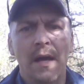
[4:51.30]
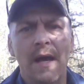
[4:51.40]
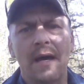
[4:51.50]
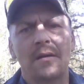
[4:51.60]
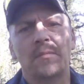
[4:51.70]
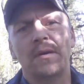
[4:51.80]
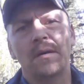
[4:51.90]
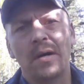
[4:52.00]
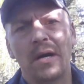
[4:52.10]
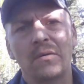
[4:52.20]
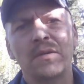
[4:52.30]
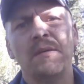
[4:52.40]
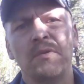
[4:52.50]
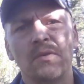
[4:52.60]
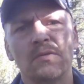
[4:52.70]
animate about
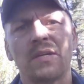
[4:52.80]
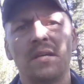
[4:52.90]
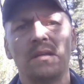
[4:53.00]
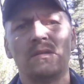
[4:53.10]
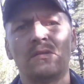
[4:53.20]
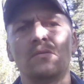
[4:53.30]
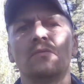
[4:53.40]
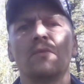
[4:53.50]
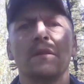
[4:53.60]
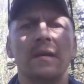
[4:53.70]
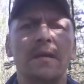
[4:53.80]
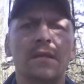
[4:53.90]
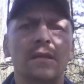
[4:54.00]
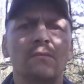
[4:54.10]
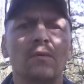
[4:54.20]
keeping those kids where they
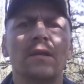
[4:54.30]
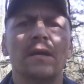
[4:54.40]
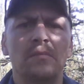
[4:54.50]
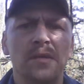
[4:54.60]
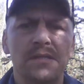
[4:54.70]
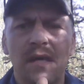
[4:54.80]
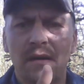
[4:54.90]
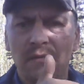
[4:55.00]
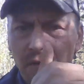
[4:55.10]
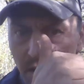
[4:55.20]
where they can be safe.